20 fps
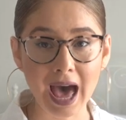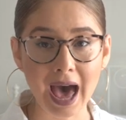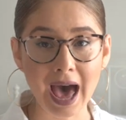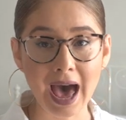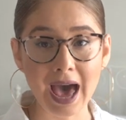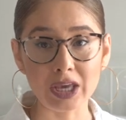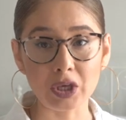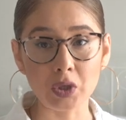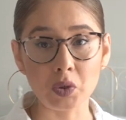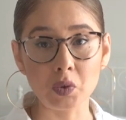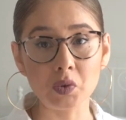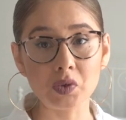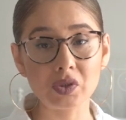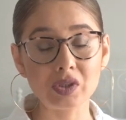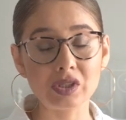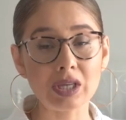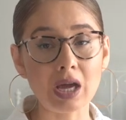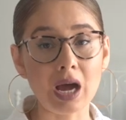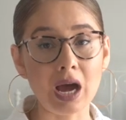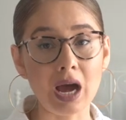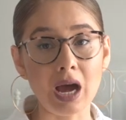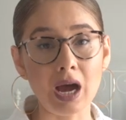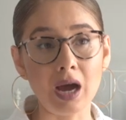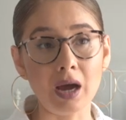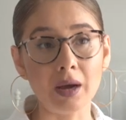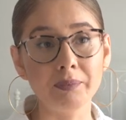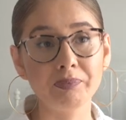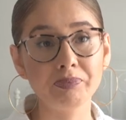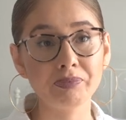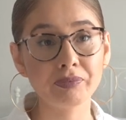I used
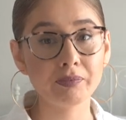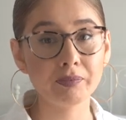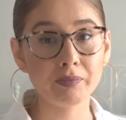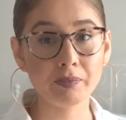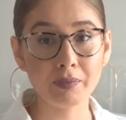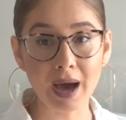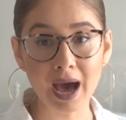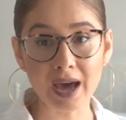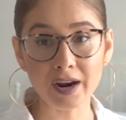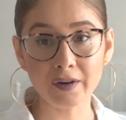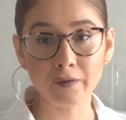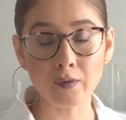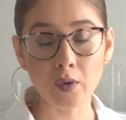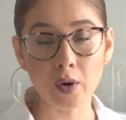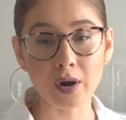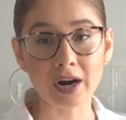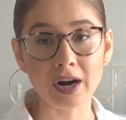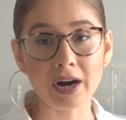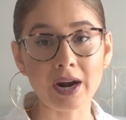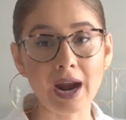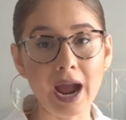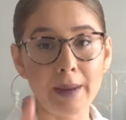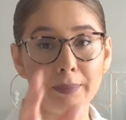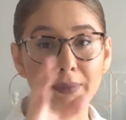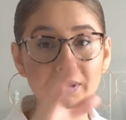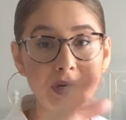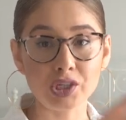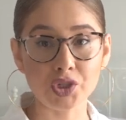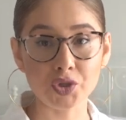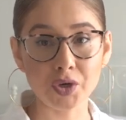a pot of water, I
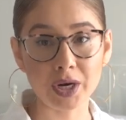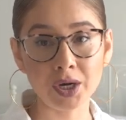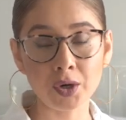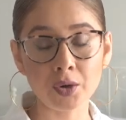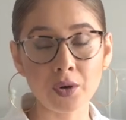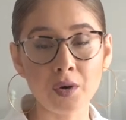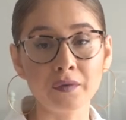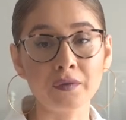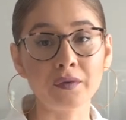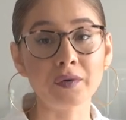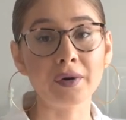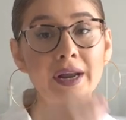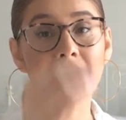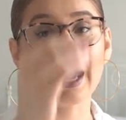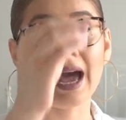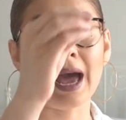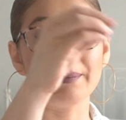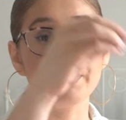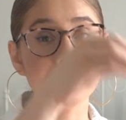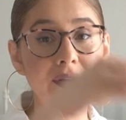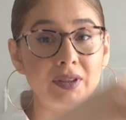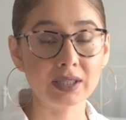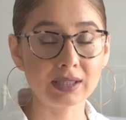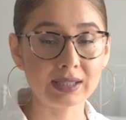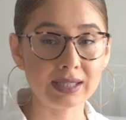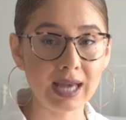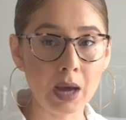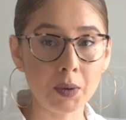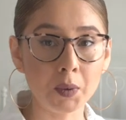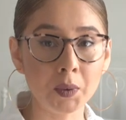put a drainer over it, I put the
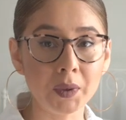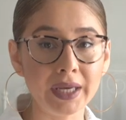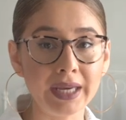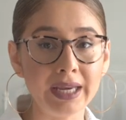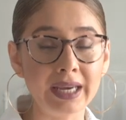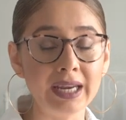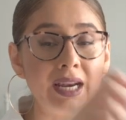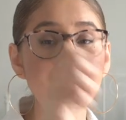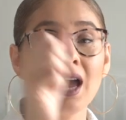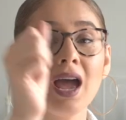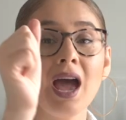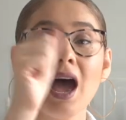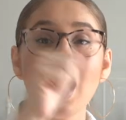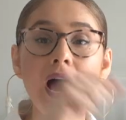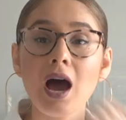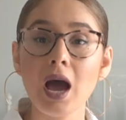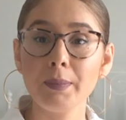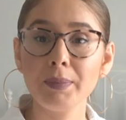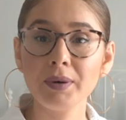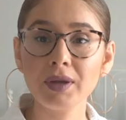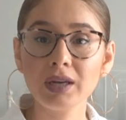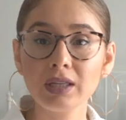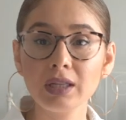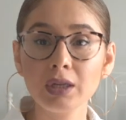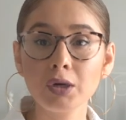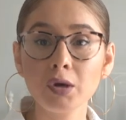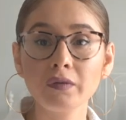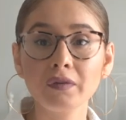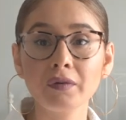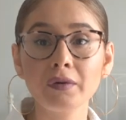towel in, I put a
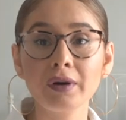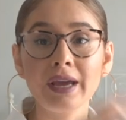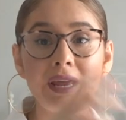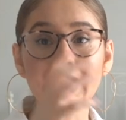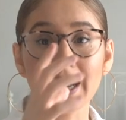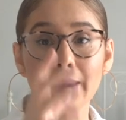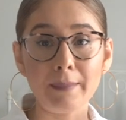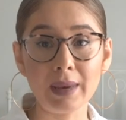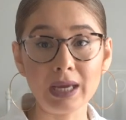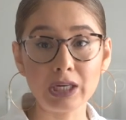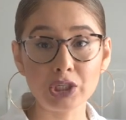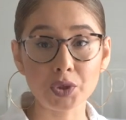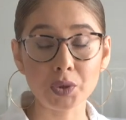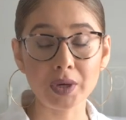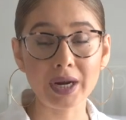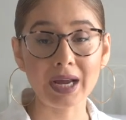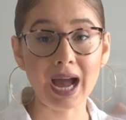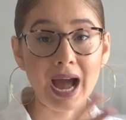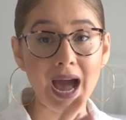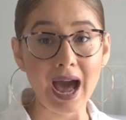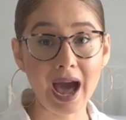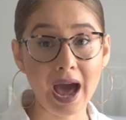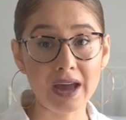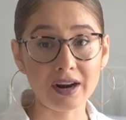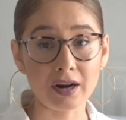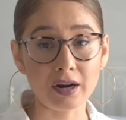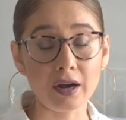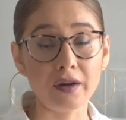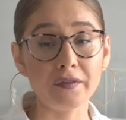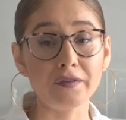lid over it, and I made sure it got
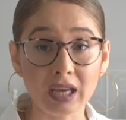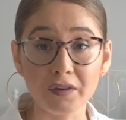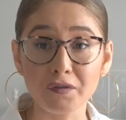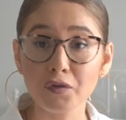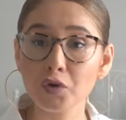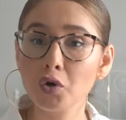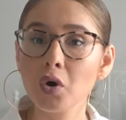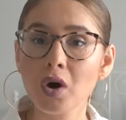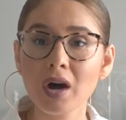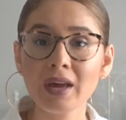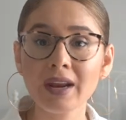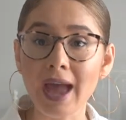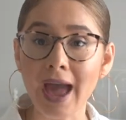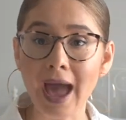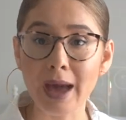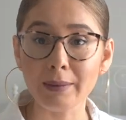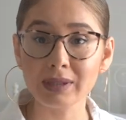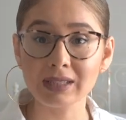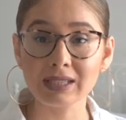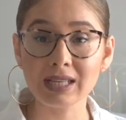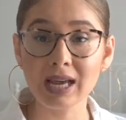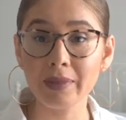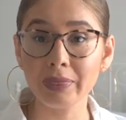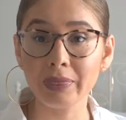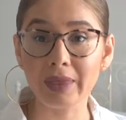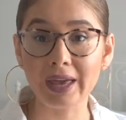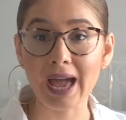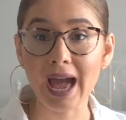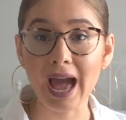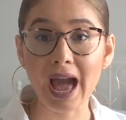hot enough. If you go on
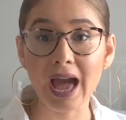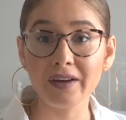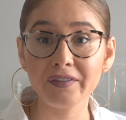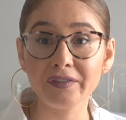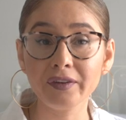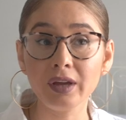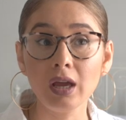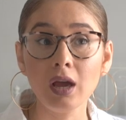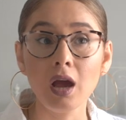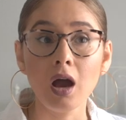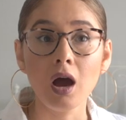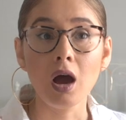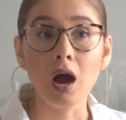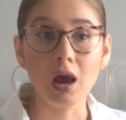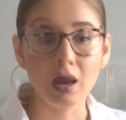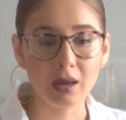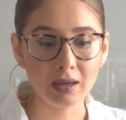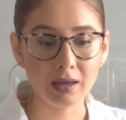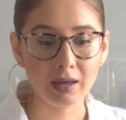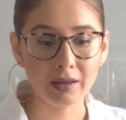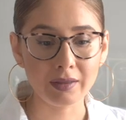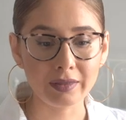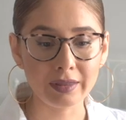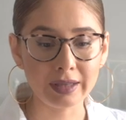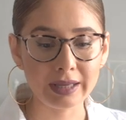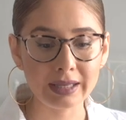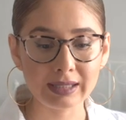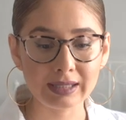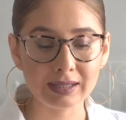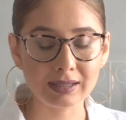Amazon, they have
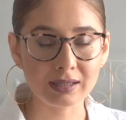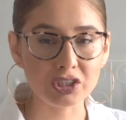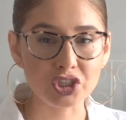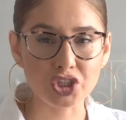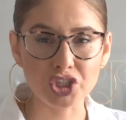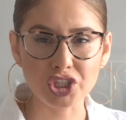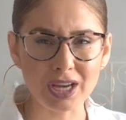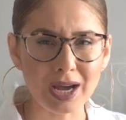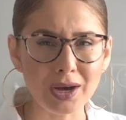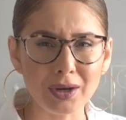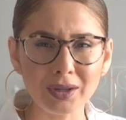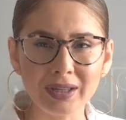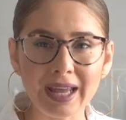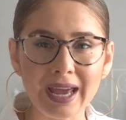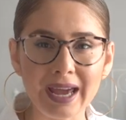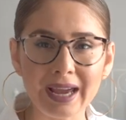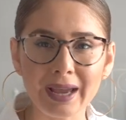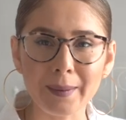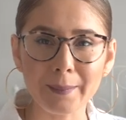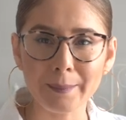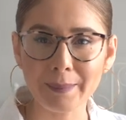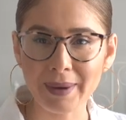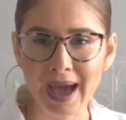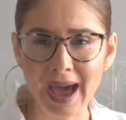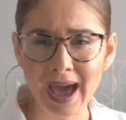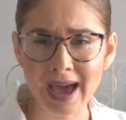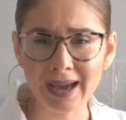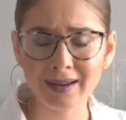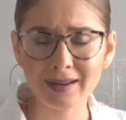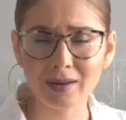this gel-like
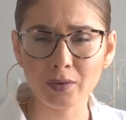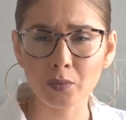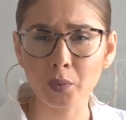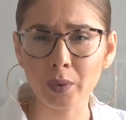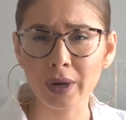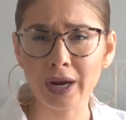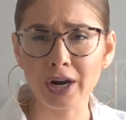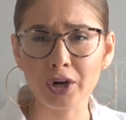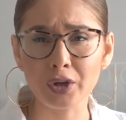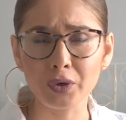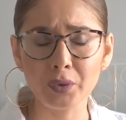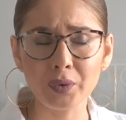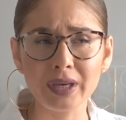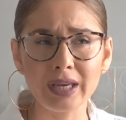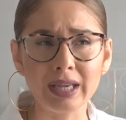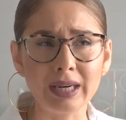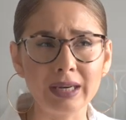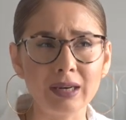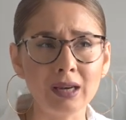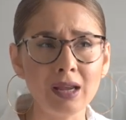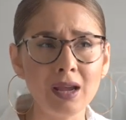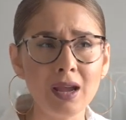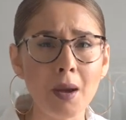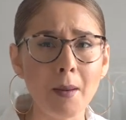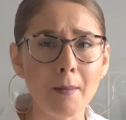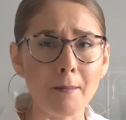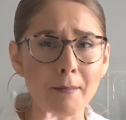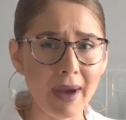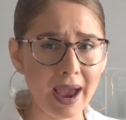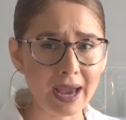pack where you can
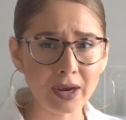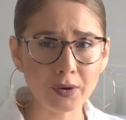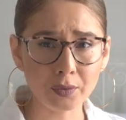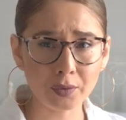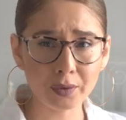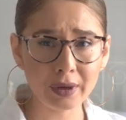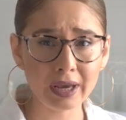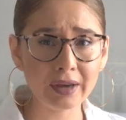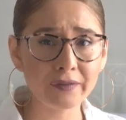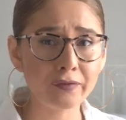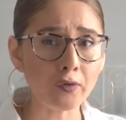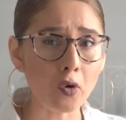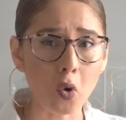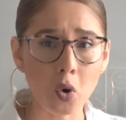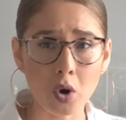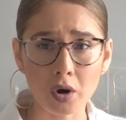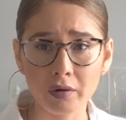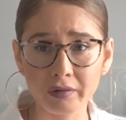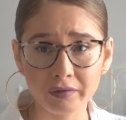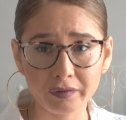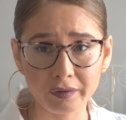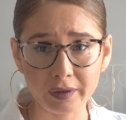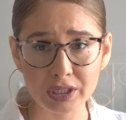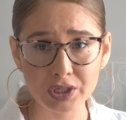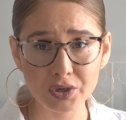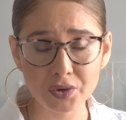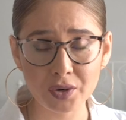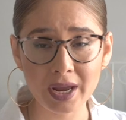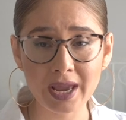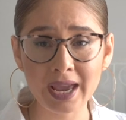microwave or
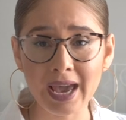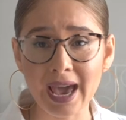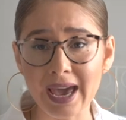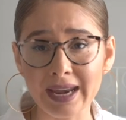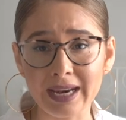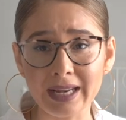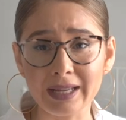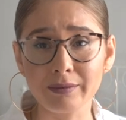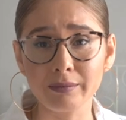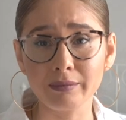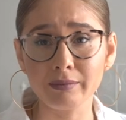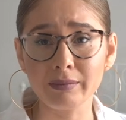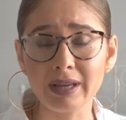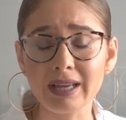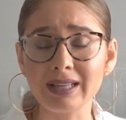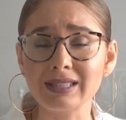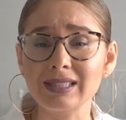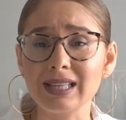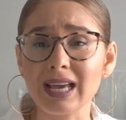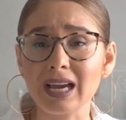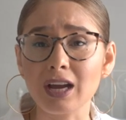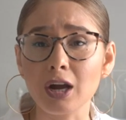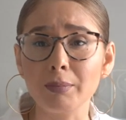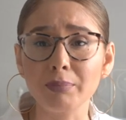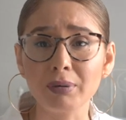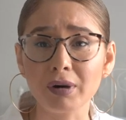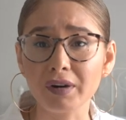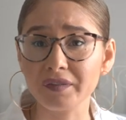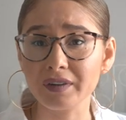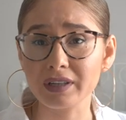refrigerate, and it's like a
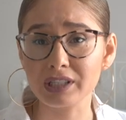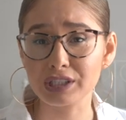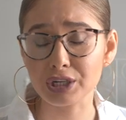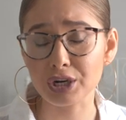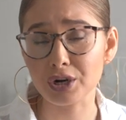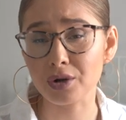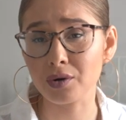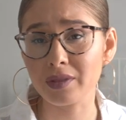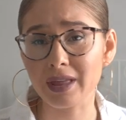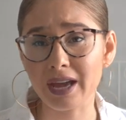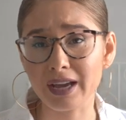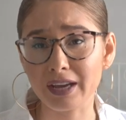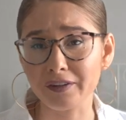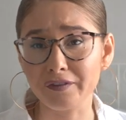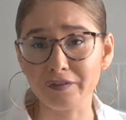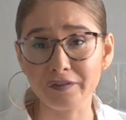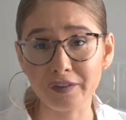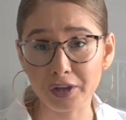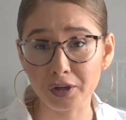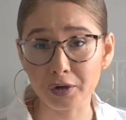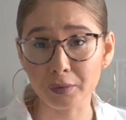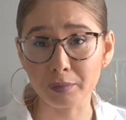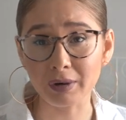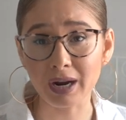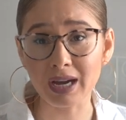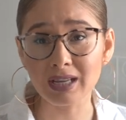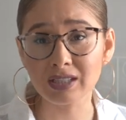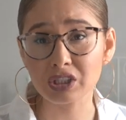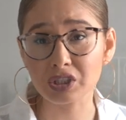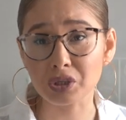perfect circle that can fit your
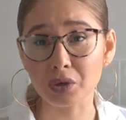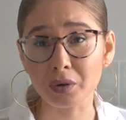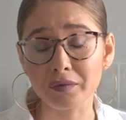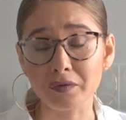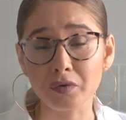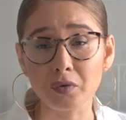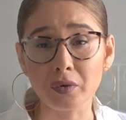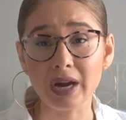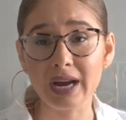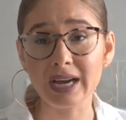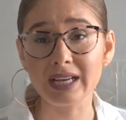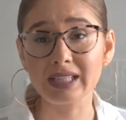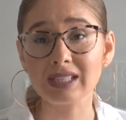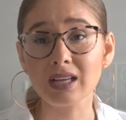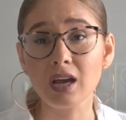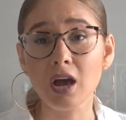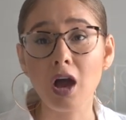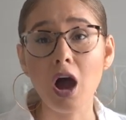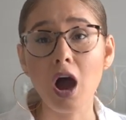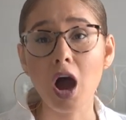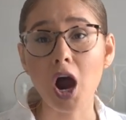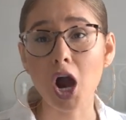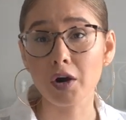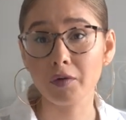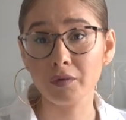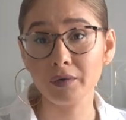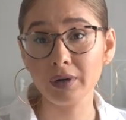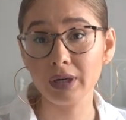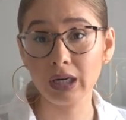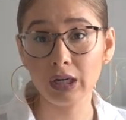breast. So if you guys
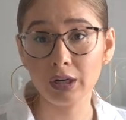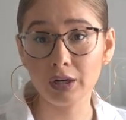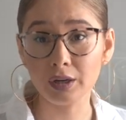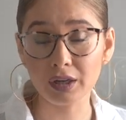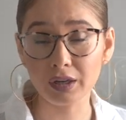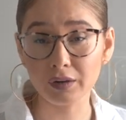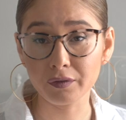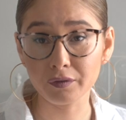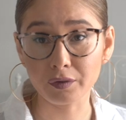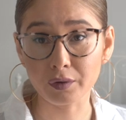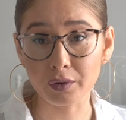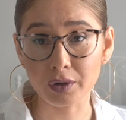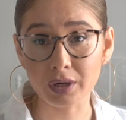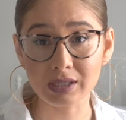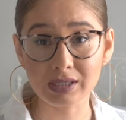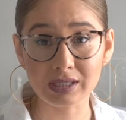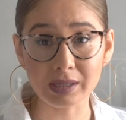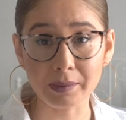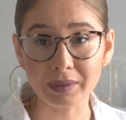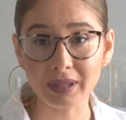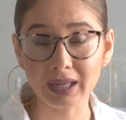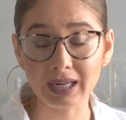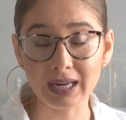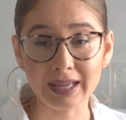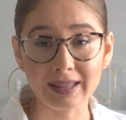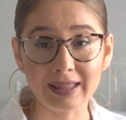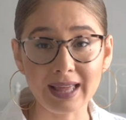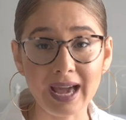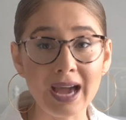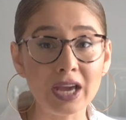are really looking for something
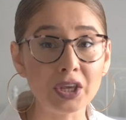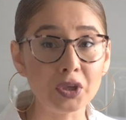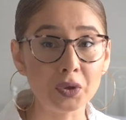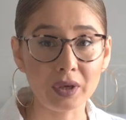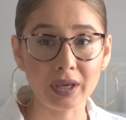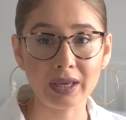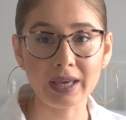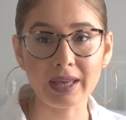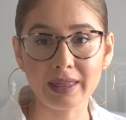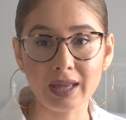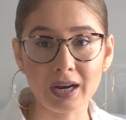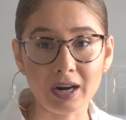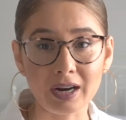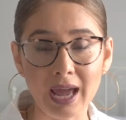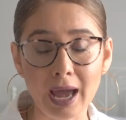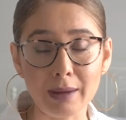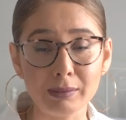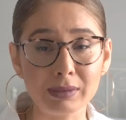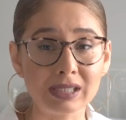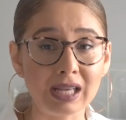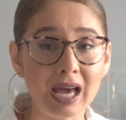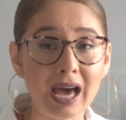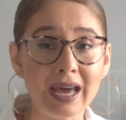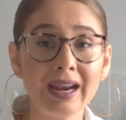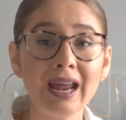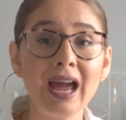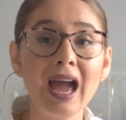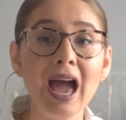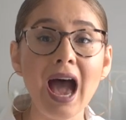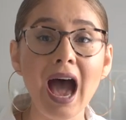like that, you can get that on
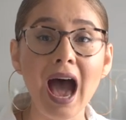Amazon.